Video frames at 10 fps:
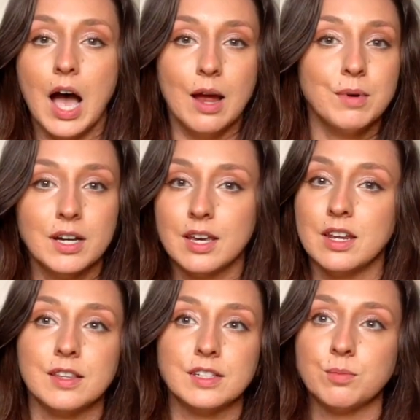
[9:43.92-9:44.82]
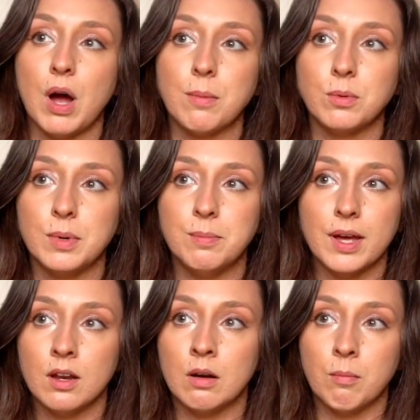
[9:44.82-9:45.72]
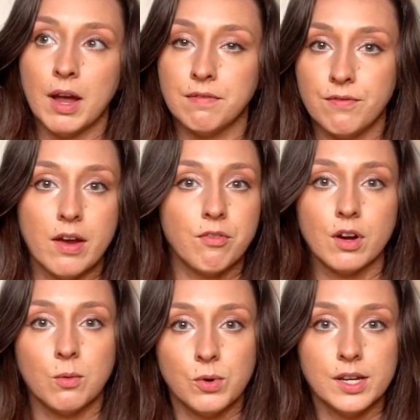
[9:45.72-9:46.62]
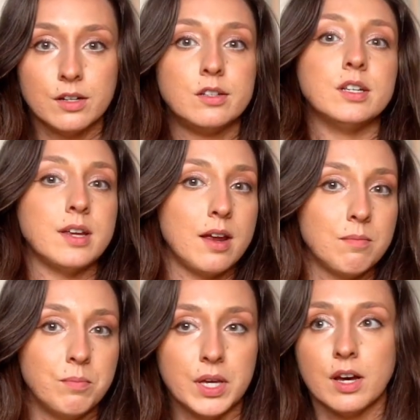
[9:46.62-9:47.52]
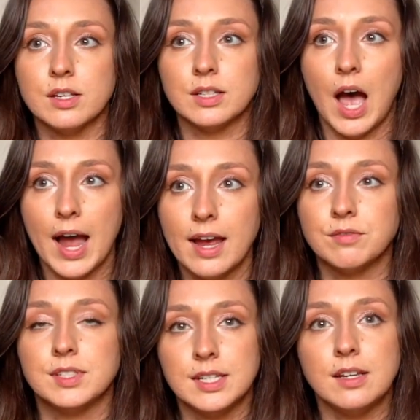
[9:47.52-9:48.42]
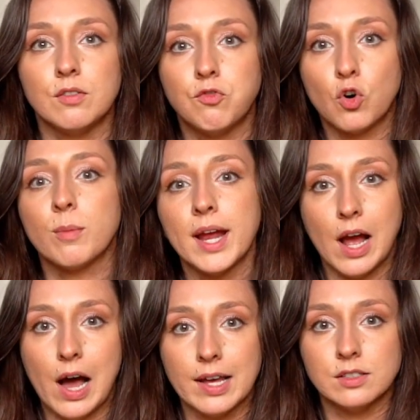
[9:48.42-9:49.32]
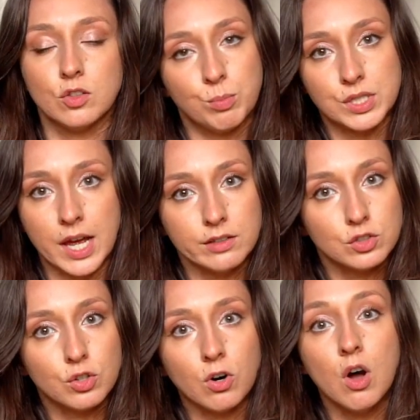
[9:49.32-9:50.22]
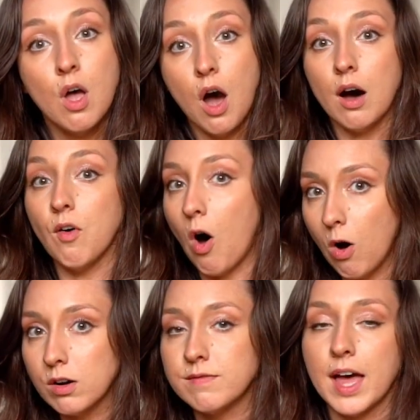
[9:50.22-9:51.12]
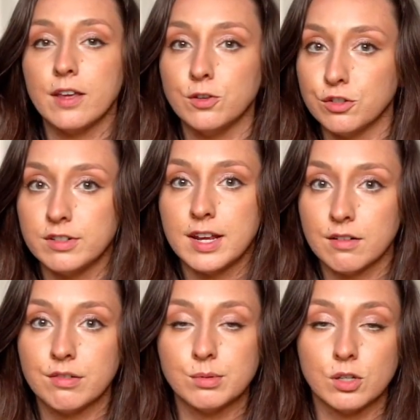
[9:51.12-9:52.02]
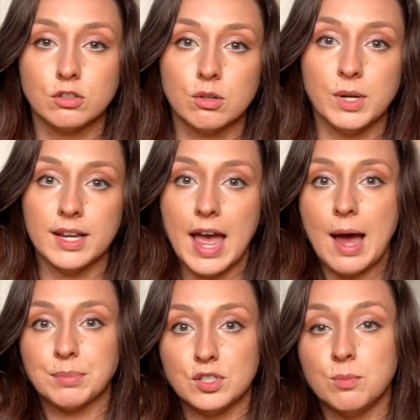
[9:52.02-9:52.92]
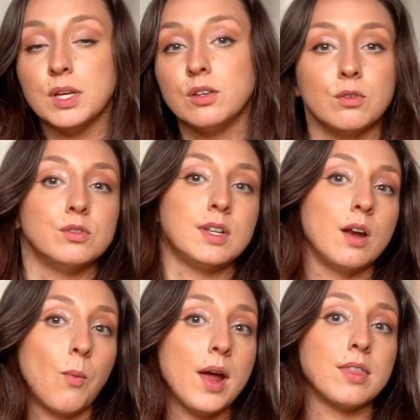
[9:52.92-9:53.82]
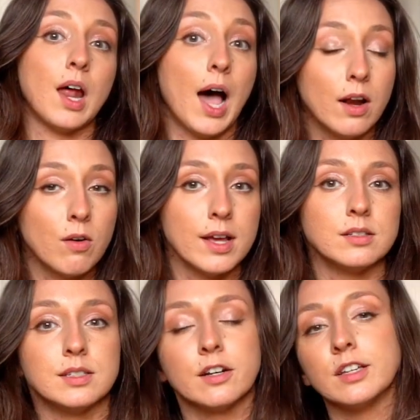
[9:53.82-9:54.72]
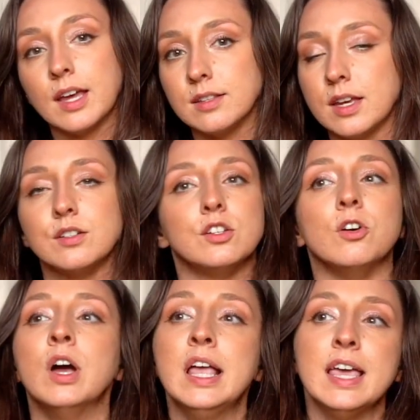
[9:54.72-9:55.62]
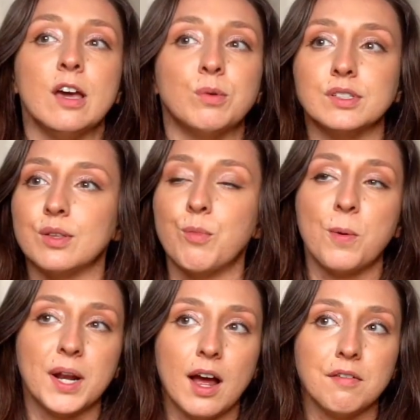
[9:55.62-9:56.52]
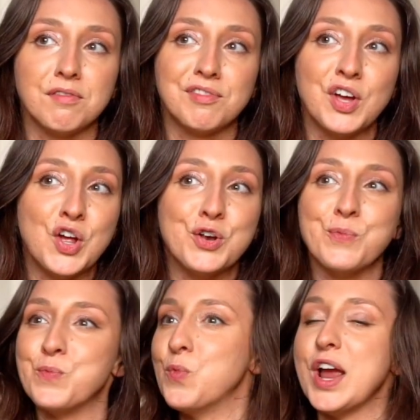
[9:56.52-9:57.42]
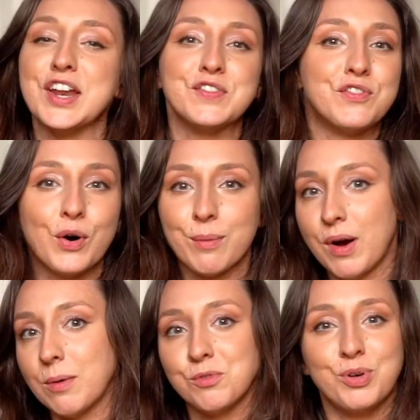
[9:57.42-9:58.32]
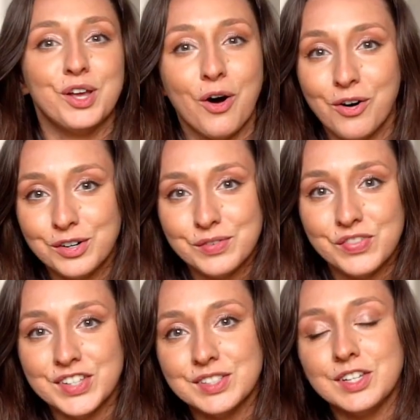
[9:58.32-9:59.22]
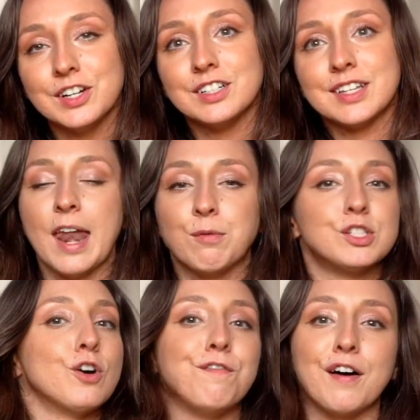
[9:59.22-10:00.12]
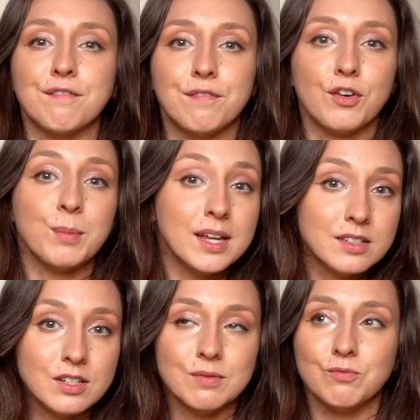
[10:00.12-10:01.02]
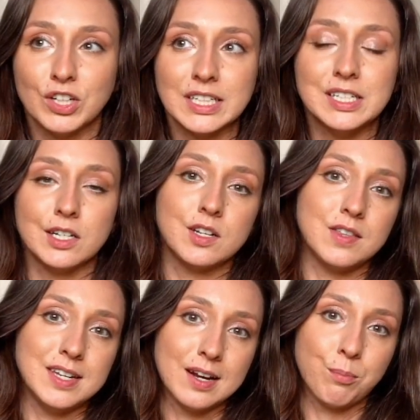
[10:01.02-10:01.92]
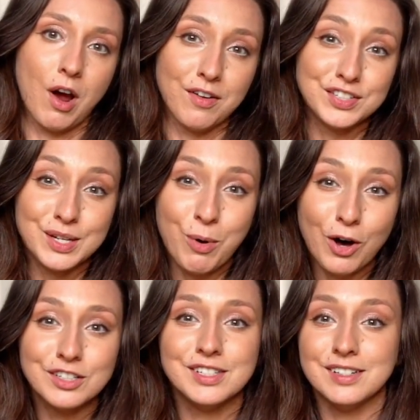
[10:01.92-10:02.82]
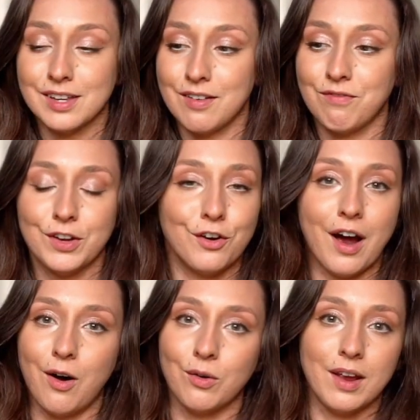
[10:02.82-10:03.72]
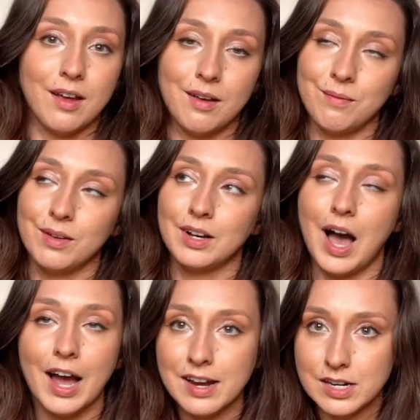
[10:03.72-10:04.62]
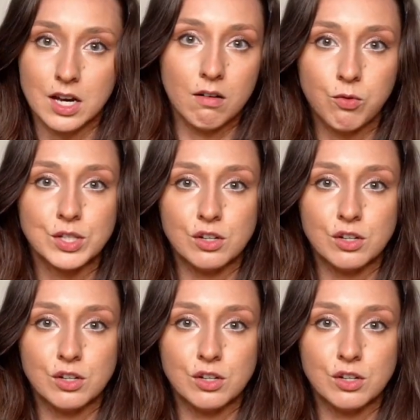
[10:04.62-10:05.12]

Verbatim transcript: I'm not kidding, this has probably been my favorite week to date because I have seen for my eyes the potential of all of that user data from social media apps to be used in a way that I don't necessarily consent to. It was the moment I've waited for probably all of these years. And it was so fun for me to really dig into the data privacy policies and figure out kind of what's